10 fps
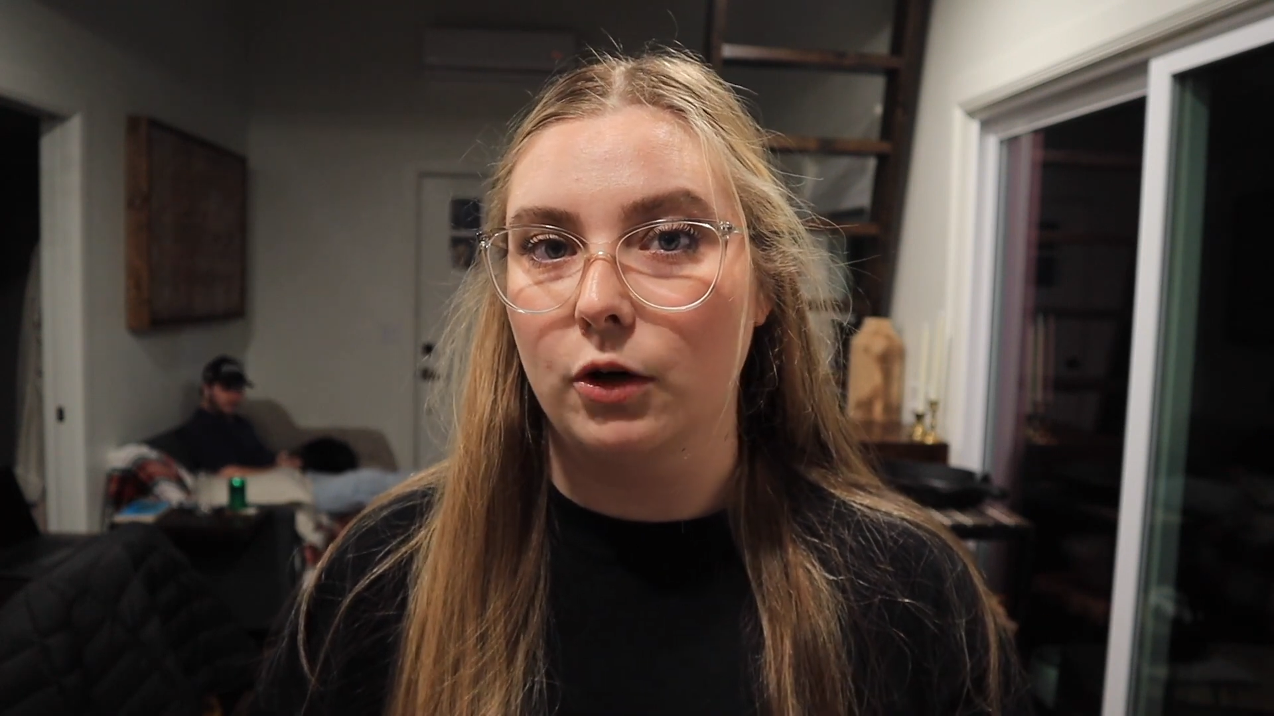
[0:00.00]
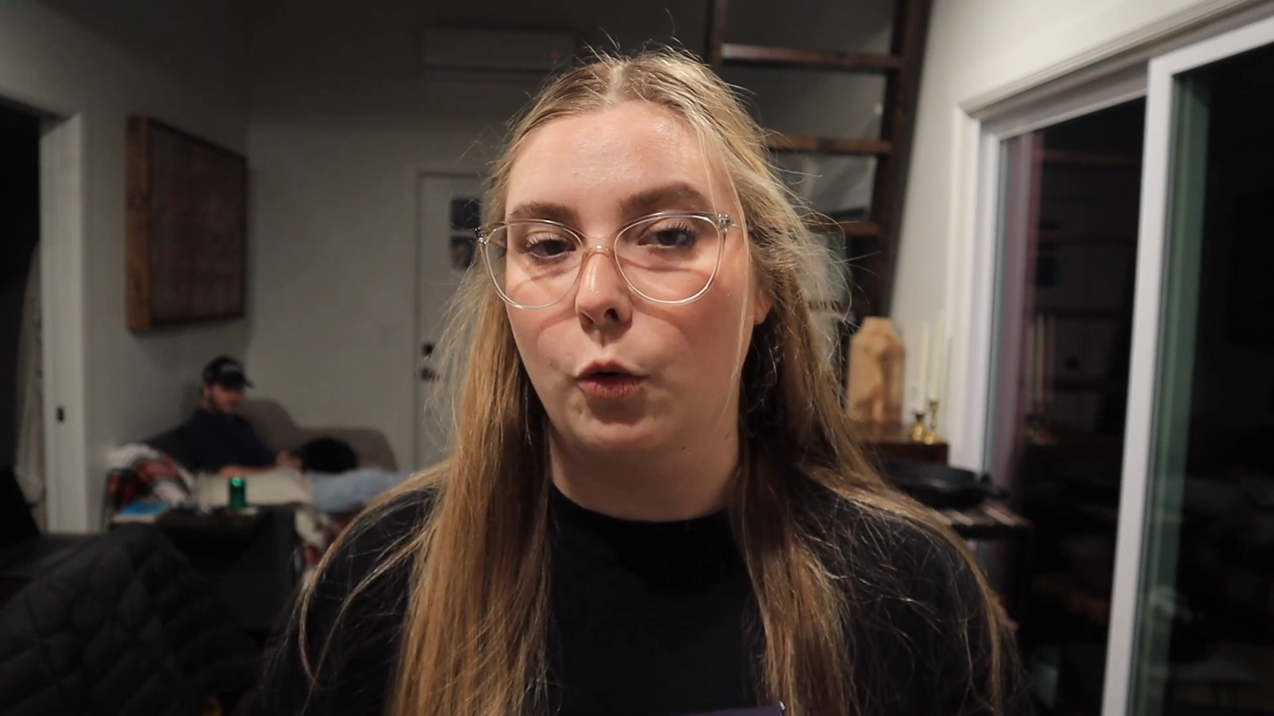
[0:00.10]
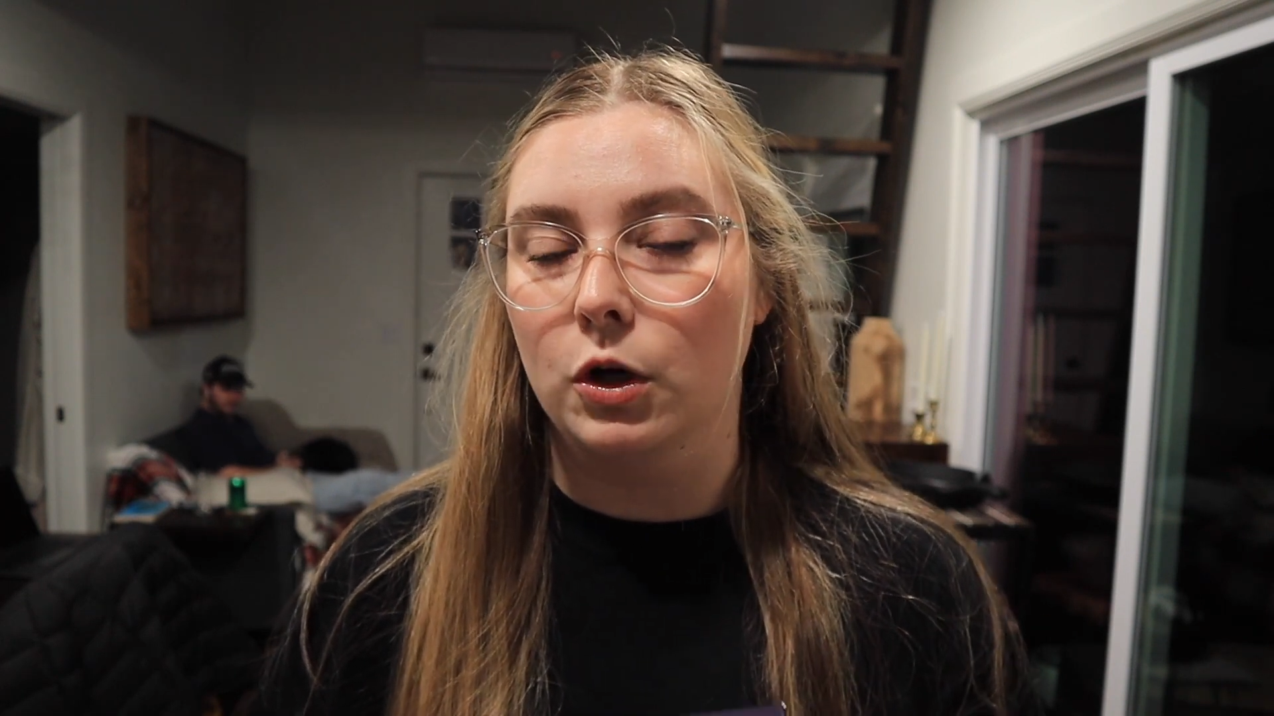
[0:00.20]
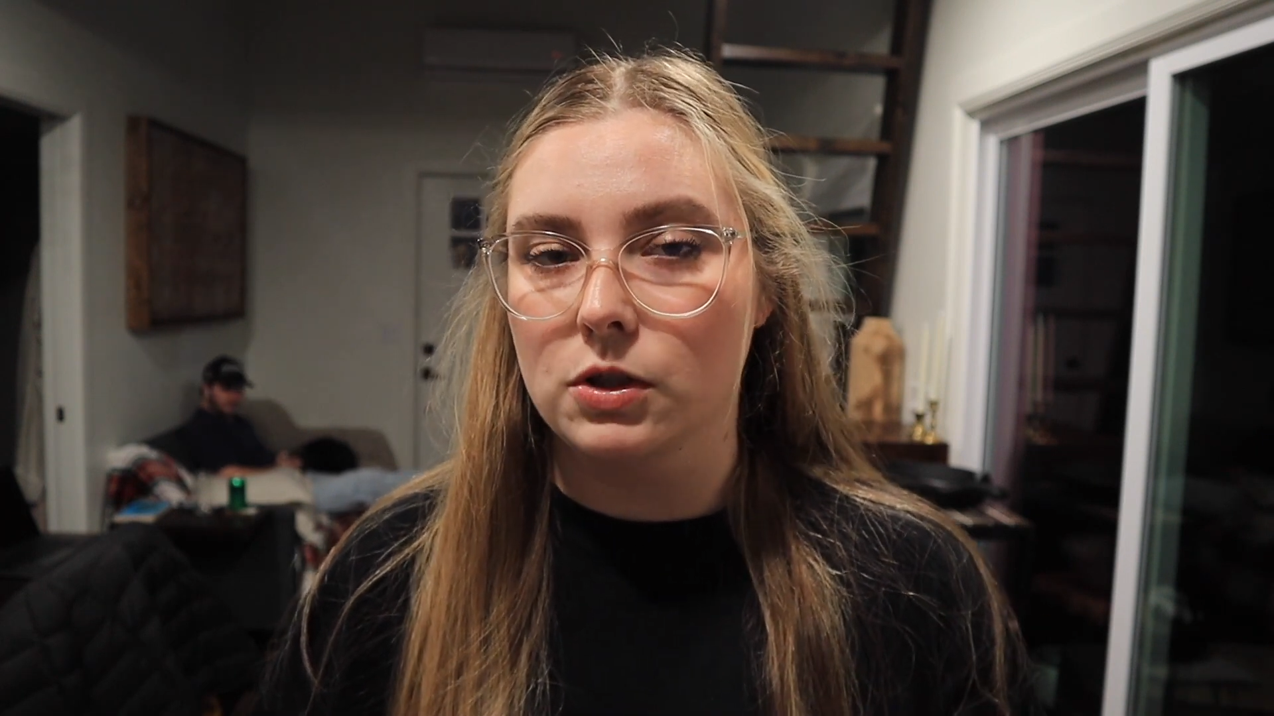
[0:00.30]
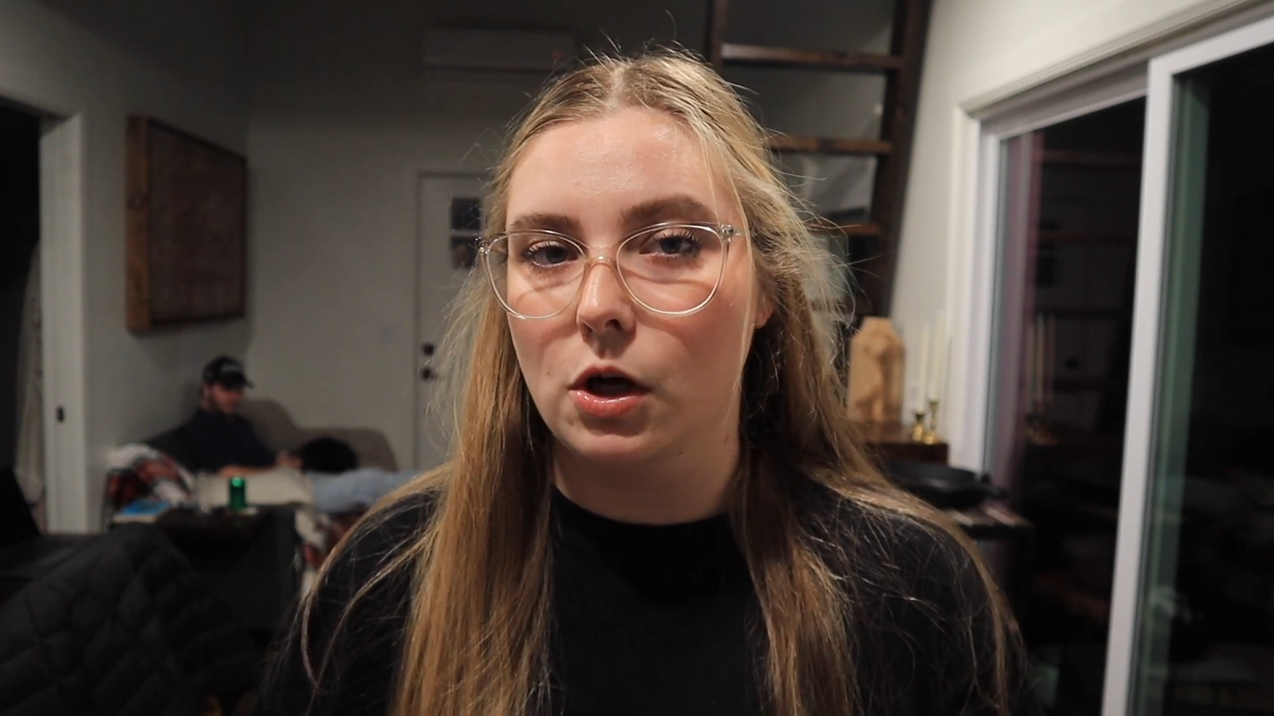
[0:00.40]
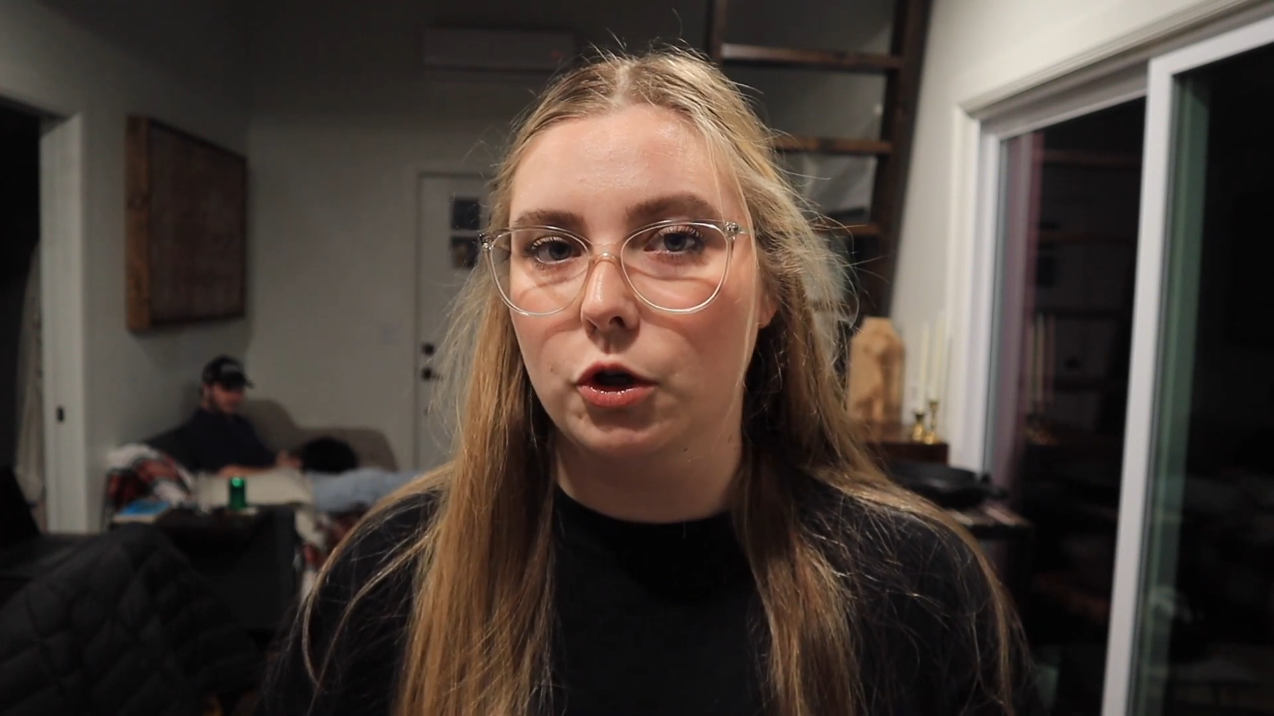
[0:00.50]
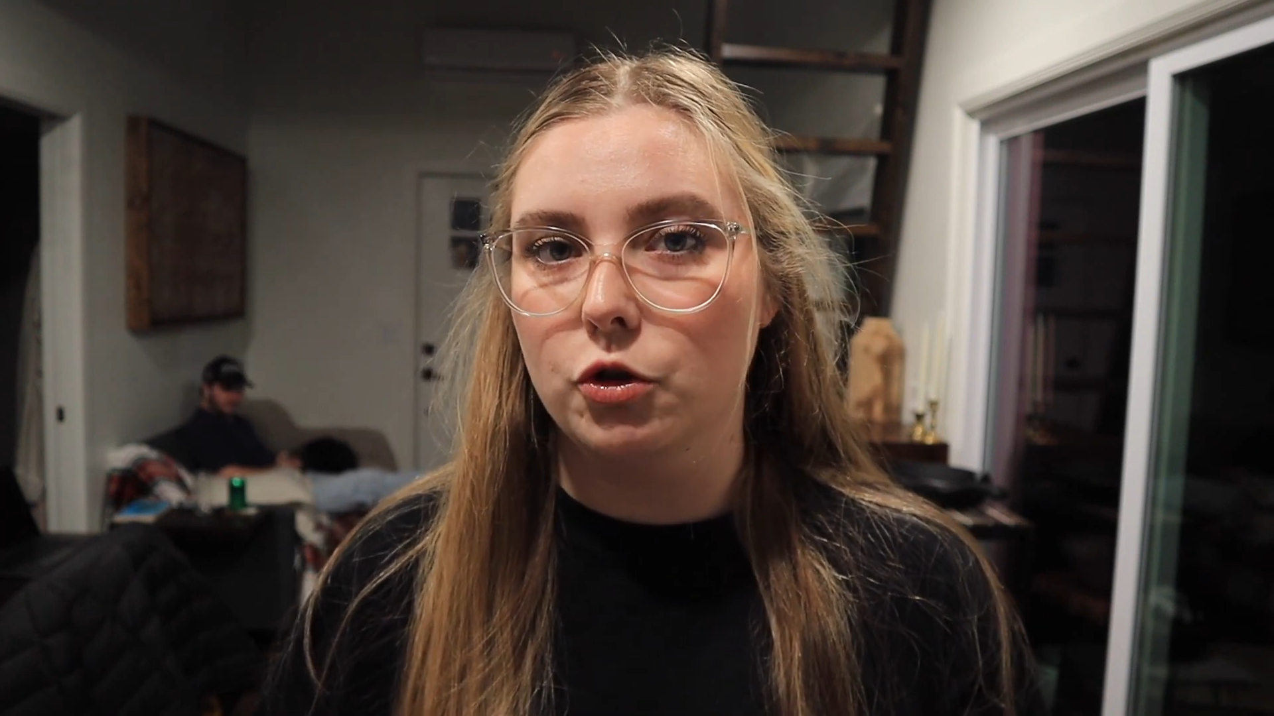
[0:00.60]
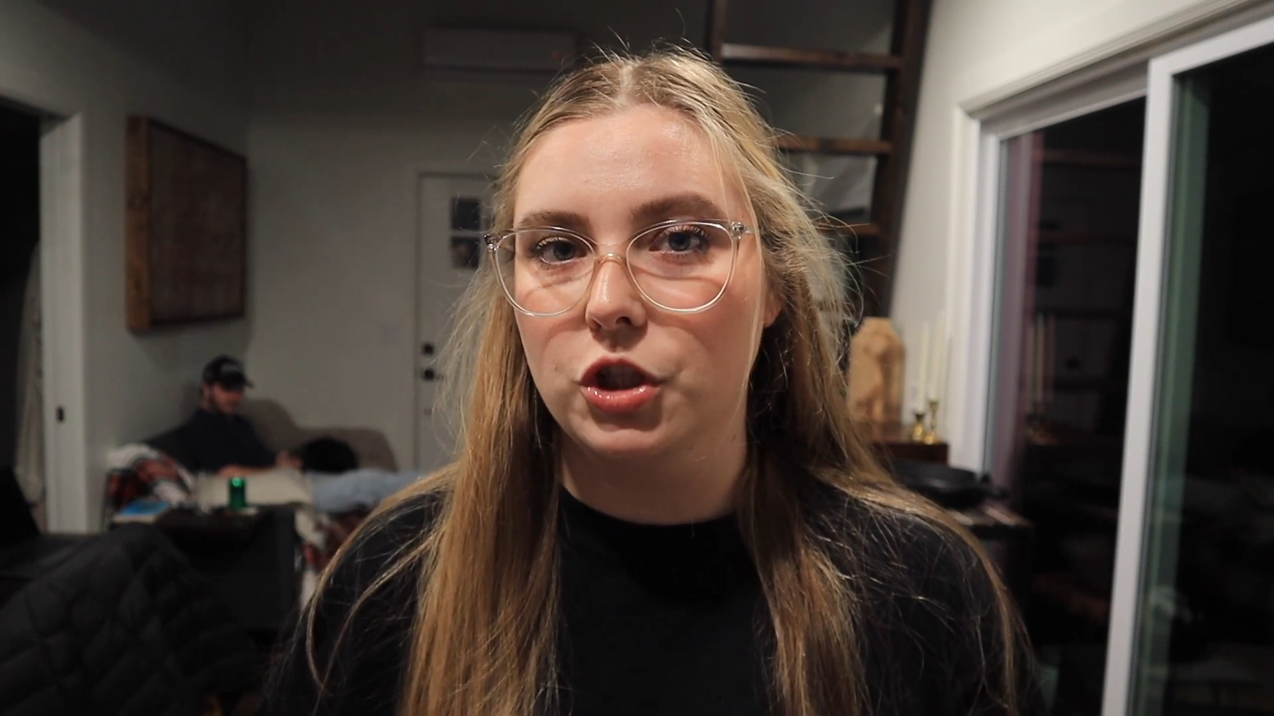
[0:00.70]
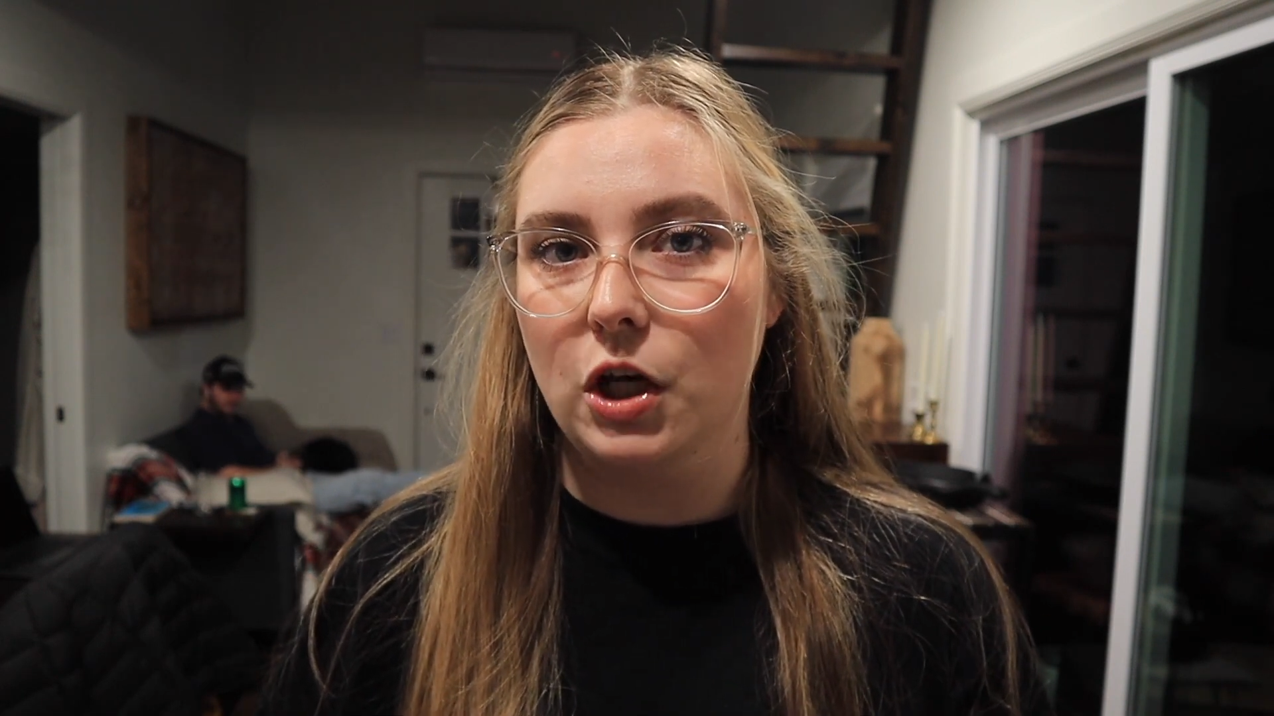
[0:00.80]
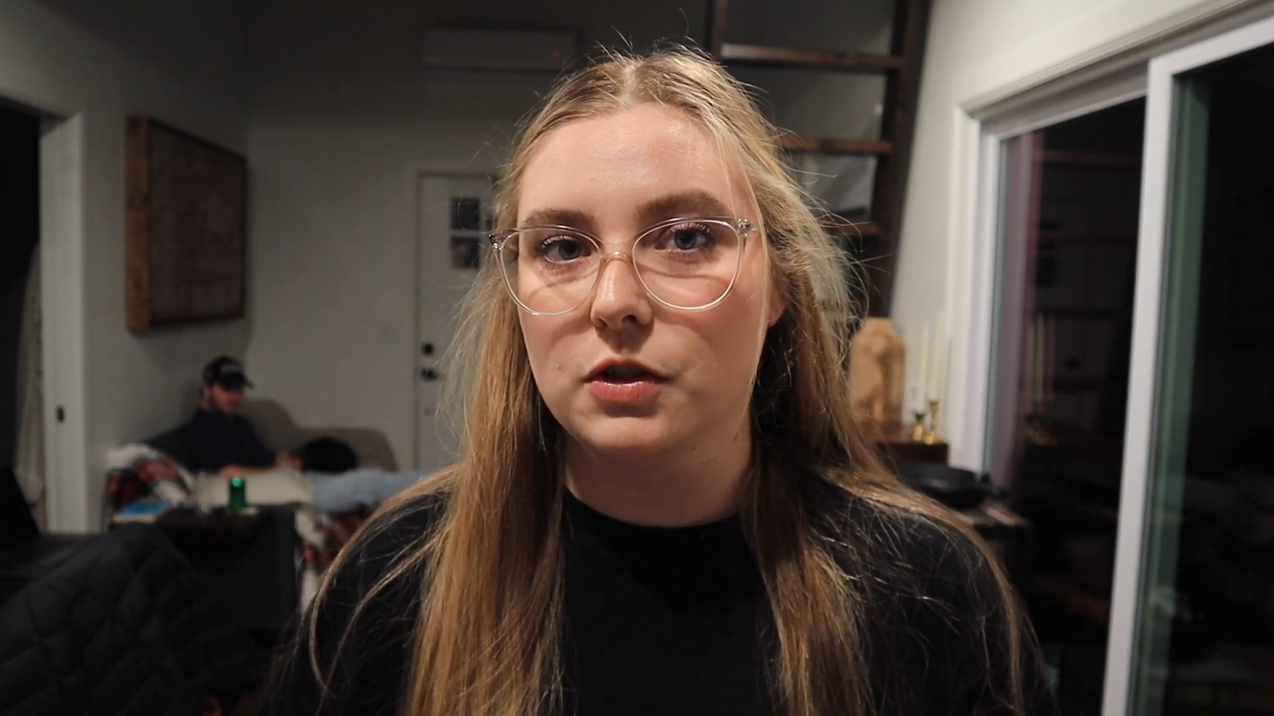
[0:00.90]
corn taco
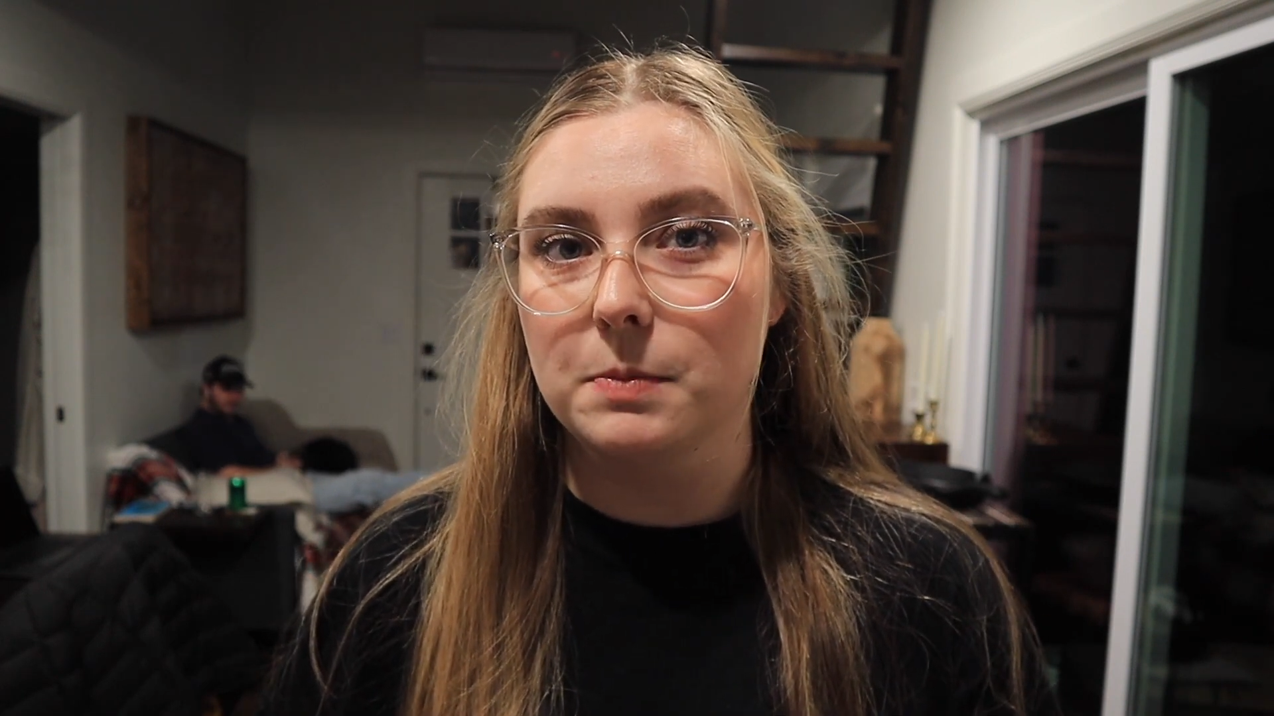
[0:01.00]
shells